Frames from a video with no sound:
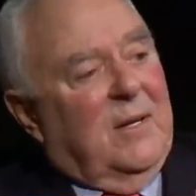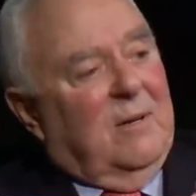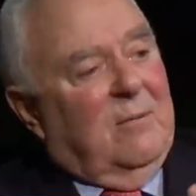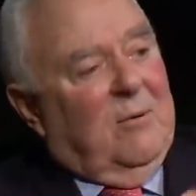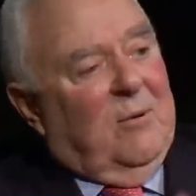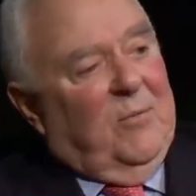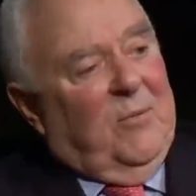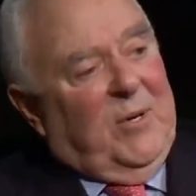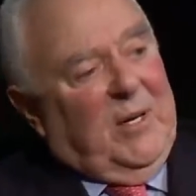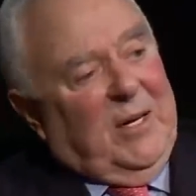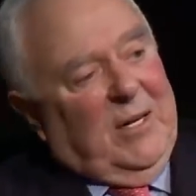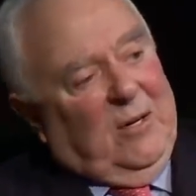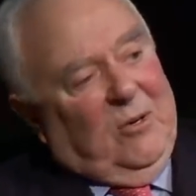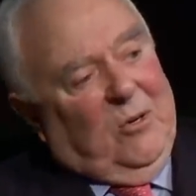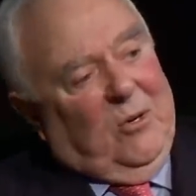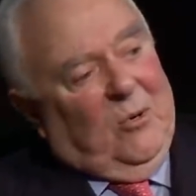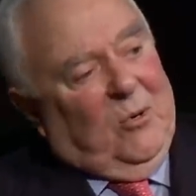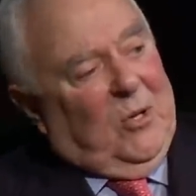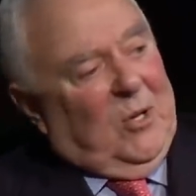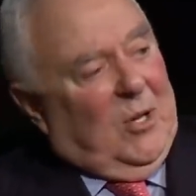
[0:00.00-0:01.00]
what we now
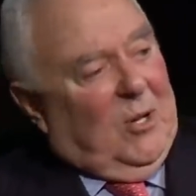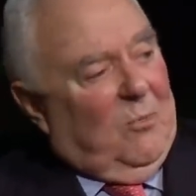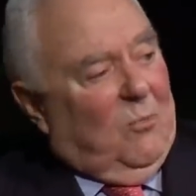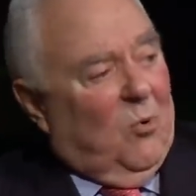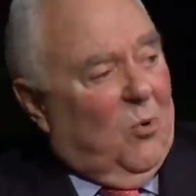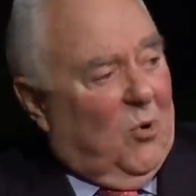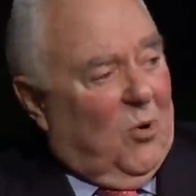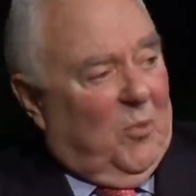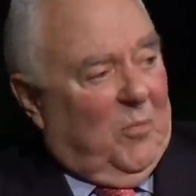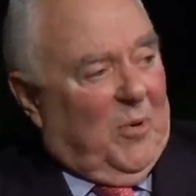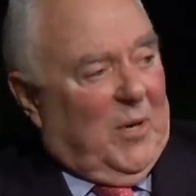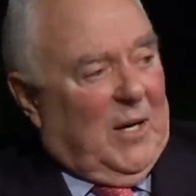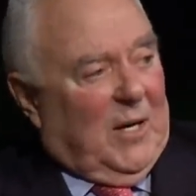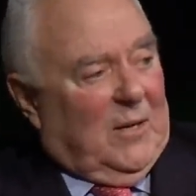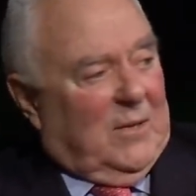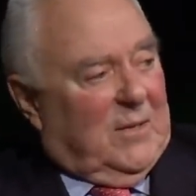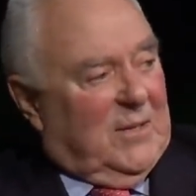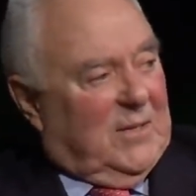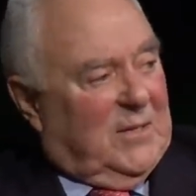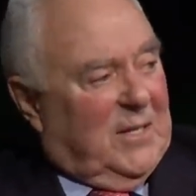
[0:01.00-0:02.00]
know a lot more
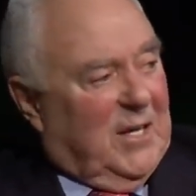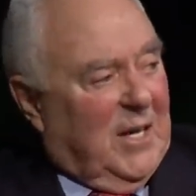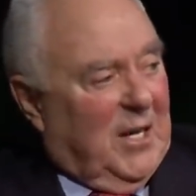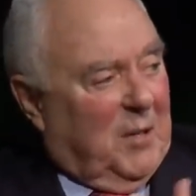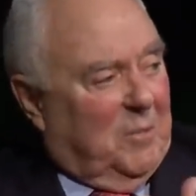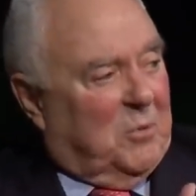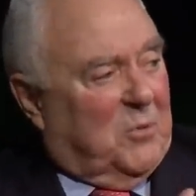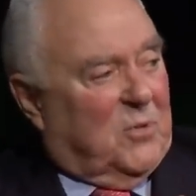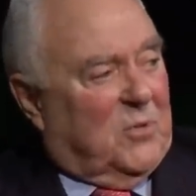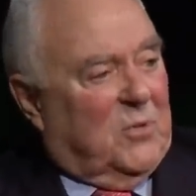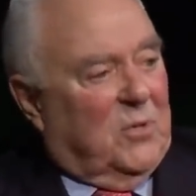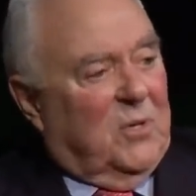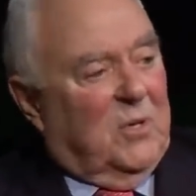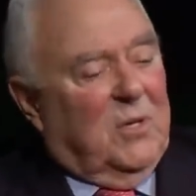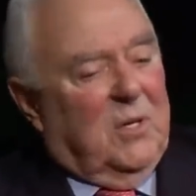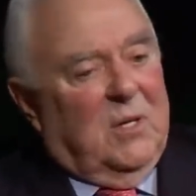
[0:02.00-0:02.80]
about the tapes,